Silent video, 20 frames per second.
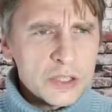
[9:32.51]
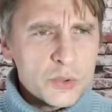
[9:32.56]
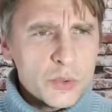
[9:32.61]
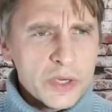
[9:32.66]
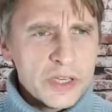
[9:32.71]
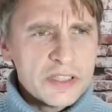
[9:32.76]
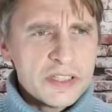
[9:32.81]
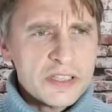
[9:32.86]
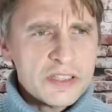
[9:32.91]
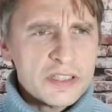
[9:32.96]

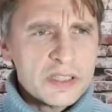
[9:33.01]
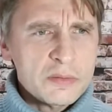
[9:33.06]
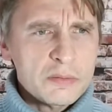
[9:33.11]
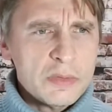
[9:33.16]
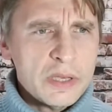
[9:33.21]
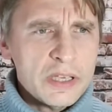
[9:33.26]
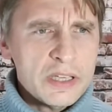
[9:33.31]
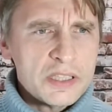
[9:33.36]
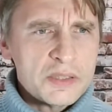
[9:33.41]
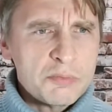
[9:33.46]

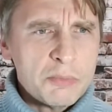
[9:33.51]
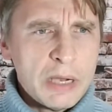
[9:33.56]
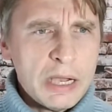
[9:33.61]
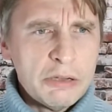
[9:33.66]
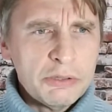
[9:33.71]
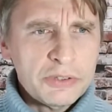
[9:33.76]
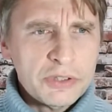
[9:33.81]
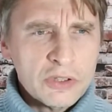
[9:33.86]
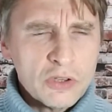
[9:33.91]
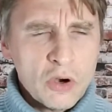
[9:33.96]
Criticism is
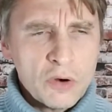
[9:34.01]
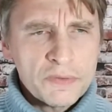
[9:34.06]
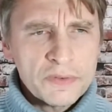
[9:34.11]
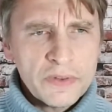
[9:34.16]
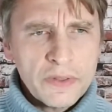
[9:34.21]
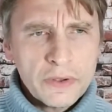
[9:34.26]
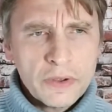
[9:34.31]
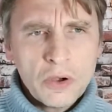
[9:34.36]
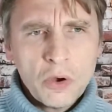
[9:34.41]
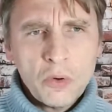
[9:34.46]
mounting
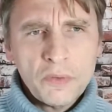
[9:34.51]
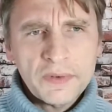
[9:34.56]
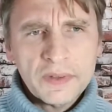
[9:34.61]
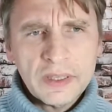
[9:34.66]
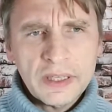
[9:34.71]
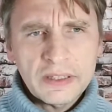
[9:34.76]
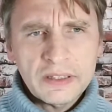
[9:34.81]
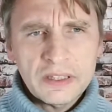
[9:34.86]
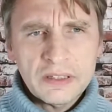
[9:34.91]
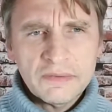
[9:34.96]
over the
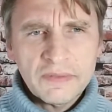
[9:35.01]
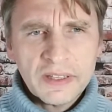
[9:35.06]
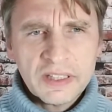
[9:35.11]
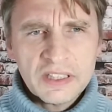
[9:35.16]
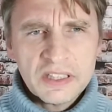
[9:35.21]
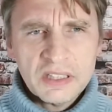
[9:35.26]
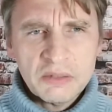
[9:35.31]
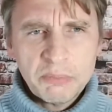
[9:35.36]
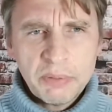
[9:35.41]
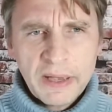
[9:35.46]
COVID-19
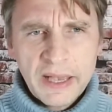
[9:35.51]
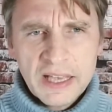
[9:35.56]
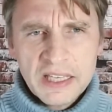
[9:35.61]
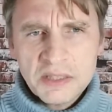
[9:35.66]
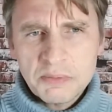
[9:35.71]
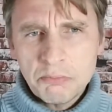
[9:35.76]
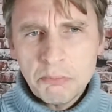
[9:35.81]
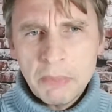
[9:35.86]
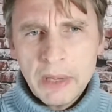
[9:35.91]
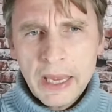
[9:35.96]
vaccine
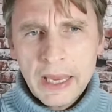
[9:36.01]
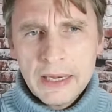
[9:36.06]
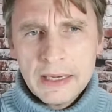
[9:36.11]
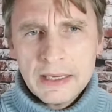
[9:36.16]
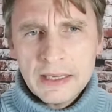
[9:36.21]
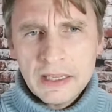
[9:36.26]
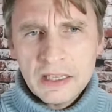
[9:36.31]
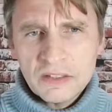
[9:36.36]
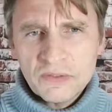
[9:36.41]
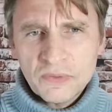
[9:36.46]
pass
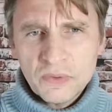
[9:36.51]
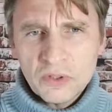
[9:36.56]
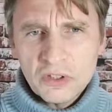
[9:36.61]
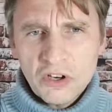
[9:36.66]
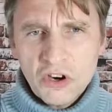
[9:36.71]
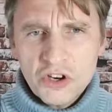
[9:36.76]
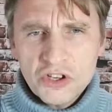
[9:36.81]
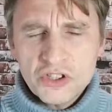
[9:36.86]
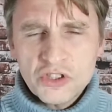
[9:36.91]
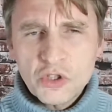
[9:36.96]
mandate for
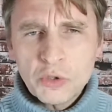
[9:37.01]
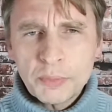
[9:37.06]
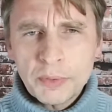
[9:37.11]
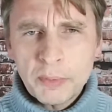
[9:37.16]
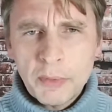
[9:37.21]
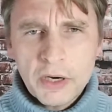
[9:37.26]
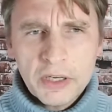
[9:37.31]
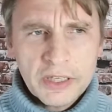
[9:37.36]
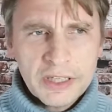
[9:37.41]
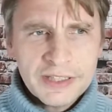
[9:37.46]
large
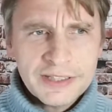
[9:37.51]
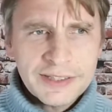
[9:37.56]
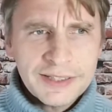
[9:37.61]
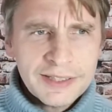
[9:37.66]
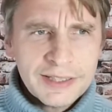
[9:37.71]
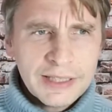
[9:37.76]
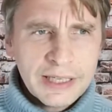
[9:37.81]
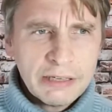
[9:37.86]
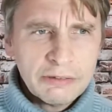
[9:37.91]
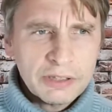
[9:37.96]
supermarkets,
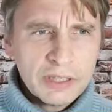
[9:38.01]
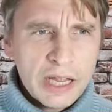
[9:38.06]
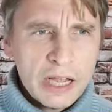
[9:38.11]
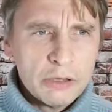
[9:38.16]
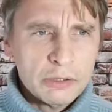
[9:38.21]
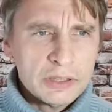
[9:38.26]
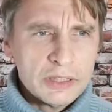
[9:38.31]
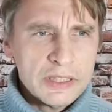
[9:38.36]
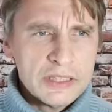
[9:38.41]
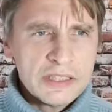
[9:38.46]
discount
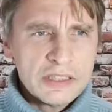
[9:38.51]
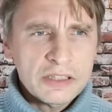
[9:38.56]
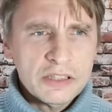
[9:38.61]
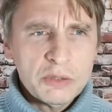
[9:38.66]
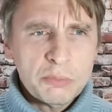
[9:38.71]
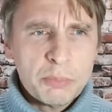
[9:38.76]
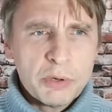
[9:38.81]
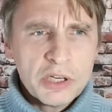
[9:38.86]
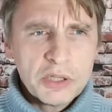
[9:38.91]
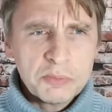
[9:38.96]
outlets, and
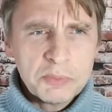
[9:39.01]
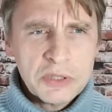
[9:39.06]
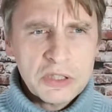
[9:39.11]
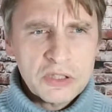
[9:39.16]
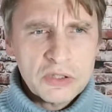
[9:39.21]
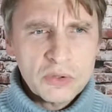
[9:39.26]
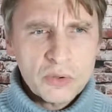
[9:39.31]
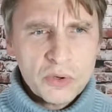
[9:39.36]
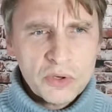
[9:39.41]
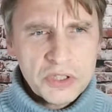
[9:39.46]

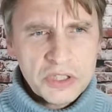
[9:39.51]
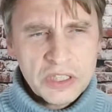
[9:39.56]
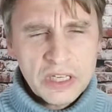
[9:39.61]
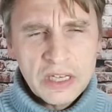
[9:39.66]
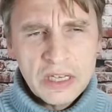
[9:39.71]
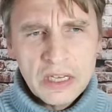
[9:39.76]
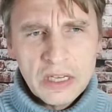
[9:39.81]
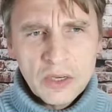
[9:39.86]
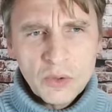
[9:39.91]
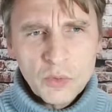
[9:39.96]
department stores,
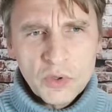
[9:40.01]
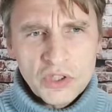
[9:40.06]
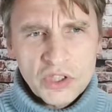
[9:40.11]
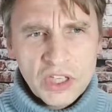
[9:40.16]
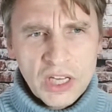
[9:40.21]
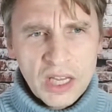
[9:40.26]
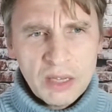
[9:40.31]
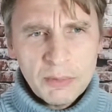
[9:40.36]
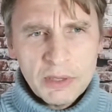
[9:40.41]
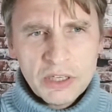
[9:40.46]

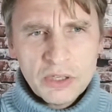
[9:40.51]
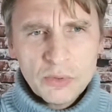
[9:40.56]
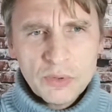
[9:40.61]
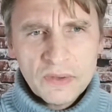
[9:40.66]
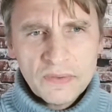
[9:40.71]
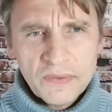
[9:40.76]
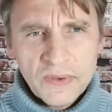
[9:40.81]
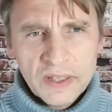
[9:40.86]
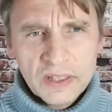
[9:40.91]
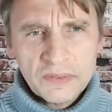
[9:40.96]
which came into
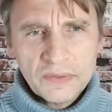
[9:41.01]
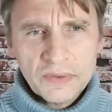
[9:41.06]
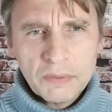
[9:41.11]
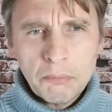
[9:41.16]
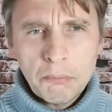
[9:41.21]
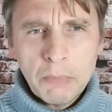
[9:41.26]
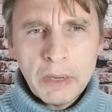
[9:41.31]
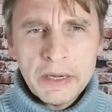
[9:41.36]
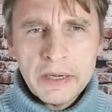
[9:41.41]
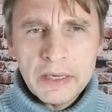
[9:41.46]
effect
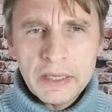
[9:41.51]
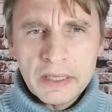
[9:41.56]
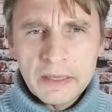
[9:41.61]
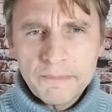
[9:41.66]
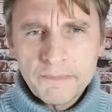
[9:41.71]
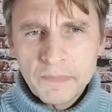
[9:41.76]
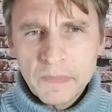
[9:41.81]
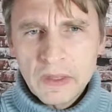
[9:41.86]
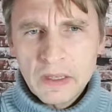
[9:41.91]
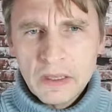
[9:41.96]
from Monday,
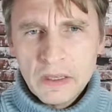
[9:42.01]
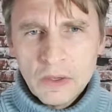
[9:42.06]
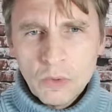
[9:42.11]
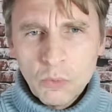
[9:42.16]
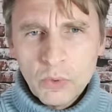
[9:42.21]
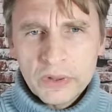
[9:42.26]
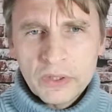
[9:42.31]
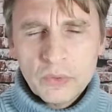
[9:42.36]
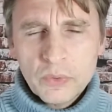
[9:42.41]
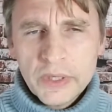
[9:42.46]

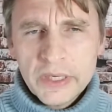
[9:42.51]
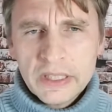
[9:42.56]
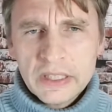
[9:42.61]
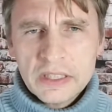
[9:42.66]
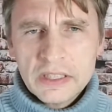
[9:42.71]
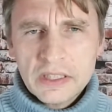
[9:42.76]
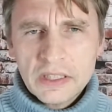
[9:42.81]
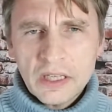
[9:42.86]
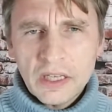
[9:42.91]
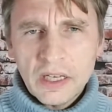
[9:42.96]
with
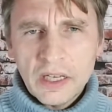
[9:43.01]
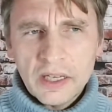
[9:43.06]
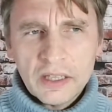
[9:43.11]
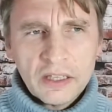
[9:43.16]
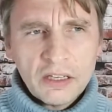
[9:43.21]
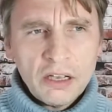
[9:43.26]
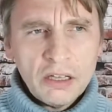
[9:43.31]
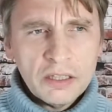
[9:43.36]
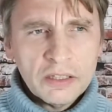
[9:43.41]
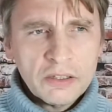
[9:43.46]
critics
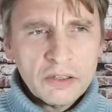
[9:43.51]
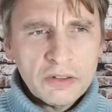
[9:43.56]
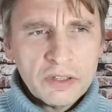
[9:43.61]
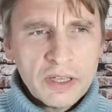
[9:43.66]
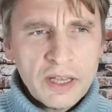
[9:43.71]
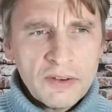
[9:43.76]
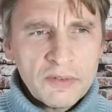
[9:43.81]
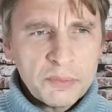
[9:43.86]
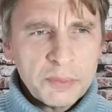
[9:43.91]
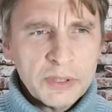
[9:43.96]
calling on
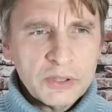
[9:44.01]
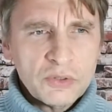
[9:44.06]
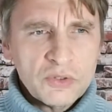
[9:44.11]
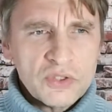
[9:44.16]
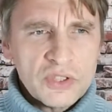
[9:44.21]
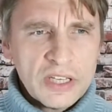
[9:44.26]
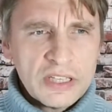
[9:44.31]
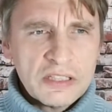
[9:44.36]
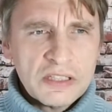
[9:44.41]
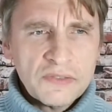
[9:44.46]
the government to
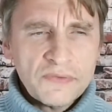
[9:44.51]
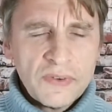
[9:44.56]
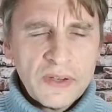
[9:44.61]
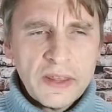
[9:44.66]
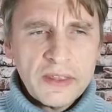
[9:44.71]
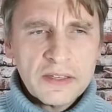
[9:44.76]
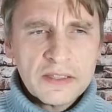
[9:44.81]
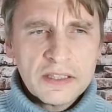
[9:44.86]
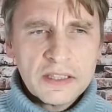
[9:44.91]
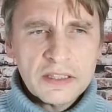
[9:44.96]

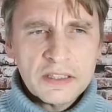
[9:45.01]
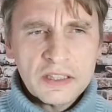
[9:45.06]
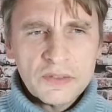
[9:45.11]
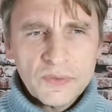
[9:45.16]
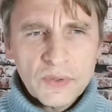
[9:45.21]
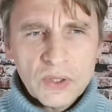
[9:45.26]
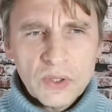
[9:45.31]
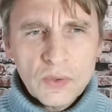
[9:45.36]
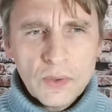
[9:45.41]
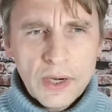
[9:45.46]
justify the
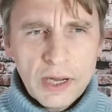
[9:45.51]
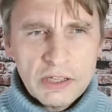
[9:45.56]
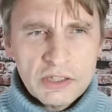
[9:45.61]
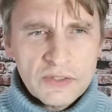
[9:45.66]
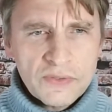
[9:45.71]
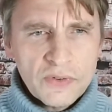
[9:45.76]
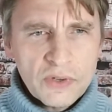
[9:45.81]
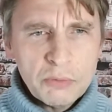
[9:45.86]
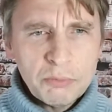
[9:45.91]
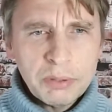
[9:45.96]
scientific
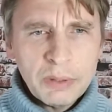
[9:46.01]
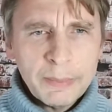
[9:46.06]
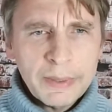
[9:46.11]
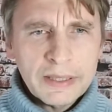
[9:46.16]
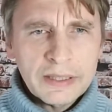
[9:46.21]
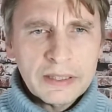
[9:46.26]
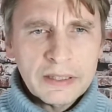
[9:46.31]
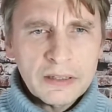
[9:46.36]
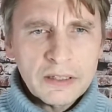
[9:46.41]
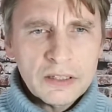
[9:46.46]
grounds for
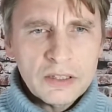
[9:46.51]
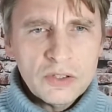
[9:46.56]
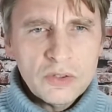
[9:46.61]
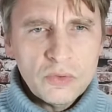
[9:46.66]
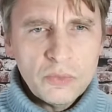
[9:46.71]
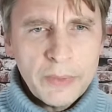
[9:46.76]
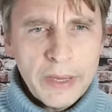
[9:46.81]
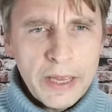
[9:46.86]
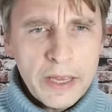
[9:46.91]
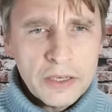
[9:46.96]
implementing the
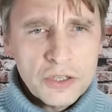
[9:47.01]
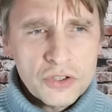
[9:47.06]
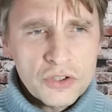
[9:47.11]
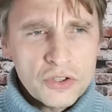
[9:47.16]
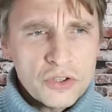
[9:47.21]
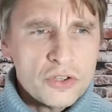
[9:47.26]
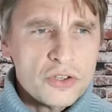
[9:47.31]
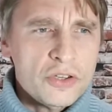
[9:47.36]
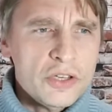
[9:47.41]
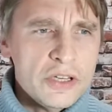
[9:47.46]
new
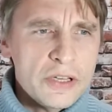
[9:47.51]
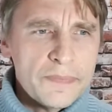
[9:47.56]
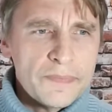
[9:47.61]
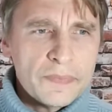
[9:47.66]
measure.